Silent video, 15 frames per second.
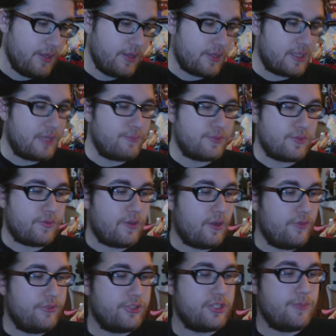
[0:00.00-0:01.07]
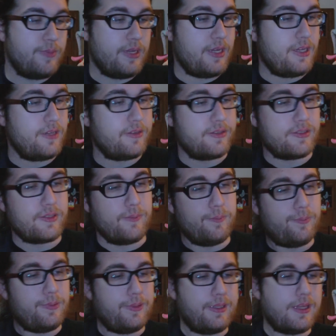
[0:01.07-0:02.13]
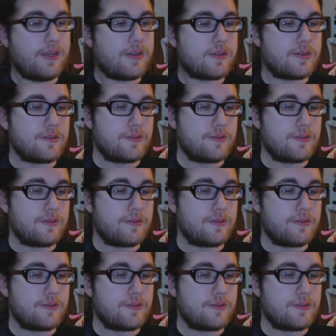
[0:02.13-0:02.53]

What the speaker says: It comes with all the shebang. It's complete.